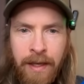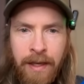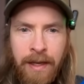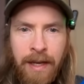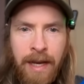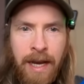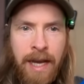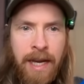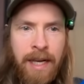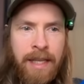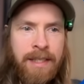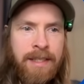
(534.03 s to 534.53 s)

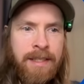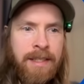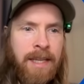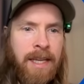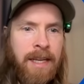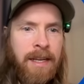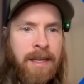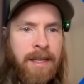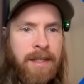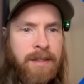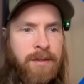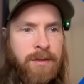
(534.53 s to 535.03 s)
And let's
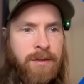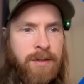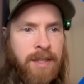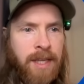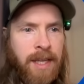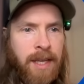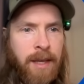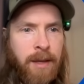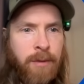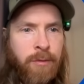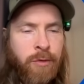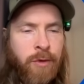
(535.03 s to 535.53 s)
send it. So
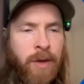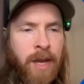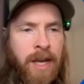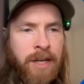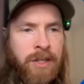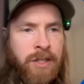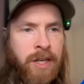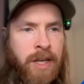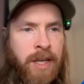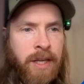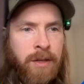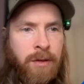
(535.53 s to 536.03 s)
see if we
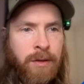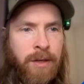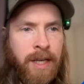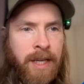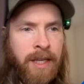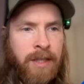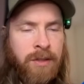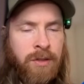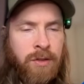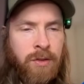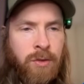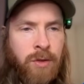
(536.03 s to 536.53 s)
actually
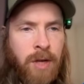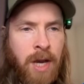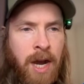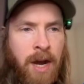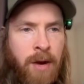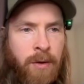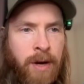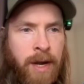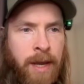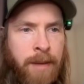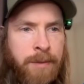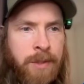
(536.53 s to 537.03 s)
connect to
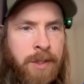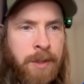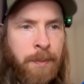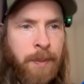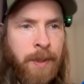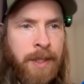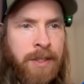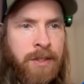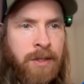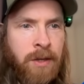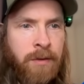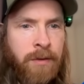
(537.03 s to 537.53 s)
our M C
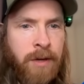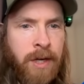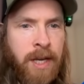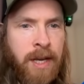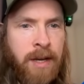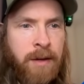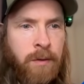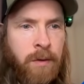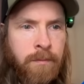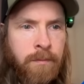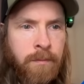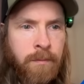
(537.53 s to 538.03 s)
P server
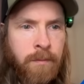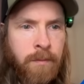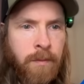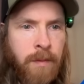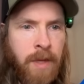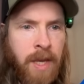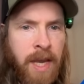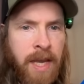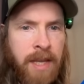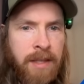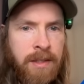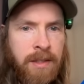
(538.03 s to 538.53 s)
now.
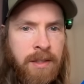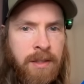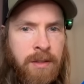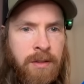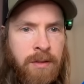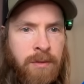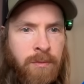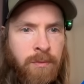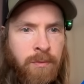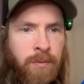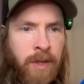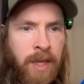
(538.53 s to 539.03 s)

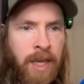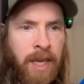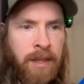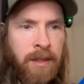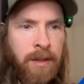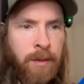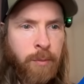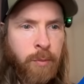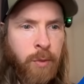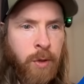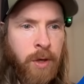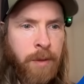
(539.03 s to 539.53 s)
Yes, we
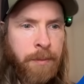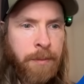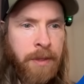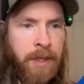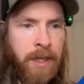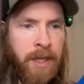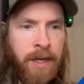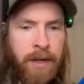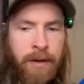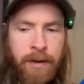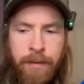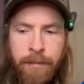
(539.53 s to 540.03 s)
get the prompt
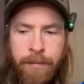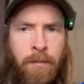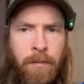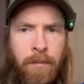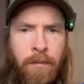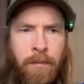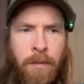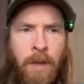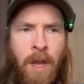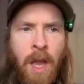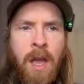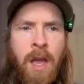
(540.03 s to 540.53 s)
here.
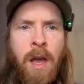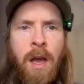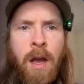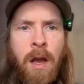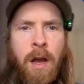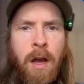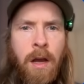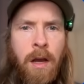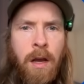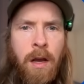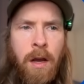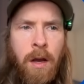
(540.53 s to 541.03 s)

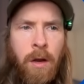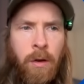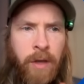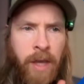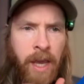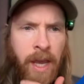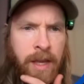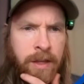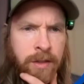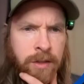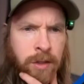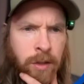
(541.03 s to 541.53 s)

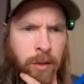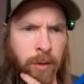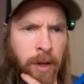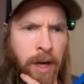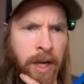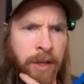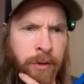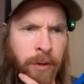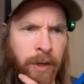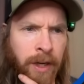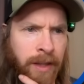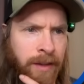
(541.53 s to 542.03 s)
Okay, so
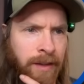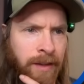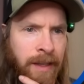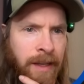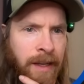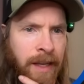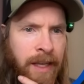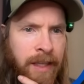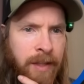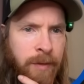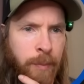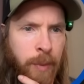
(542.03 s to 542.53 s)
I thought I
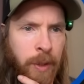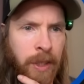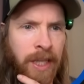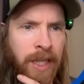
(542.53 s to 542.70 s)
did that, but